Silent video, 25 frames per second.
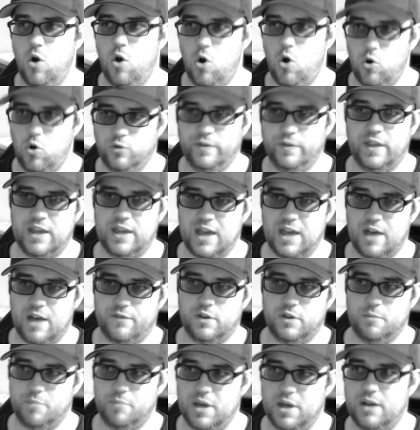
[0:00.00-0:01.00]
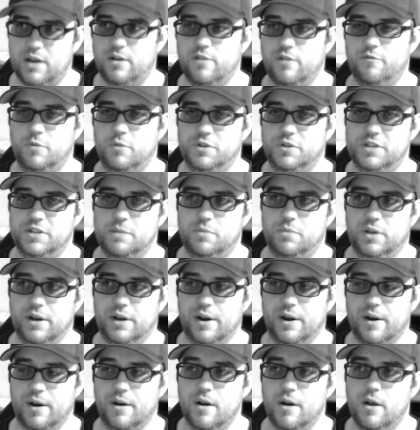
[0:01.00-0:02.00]
only have competitive
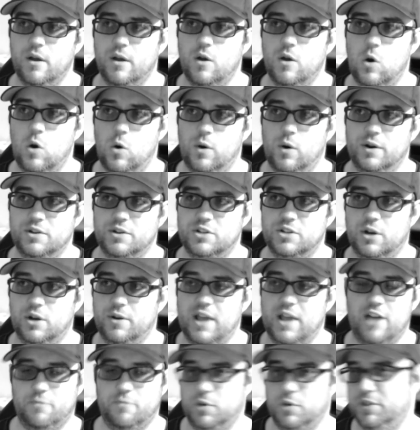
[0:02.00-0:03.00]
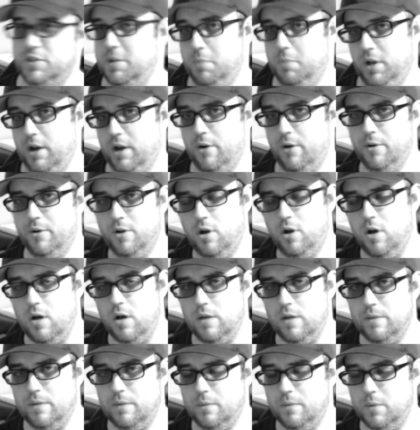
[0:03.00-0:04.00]
multiplayer or don't have multiplayer at all,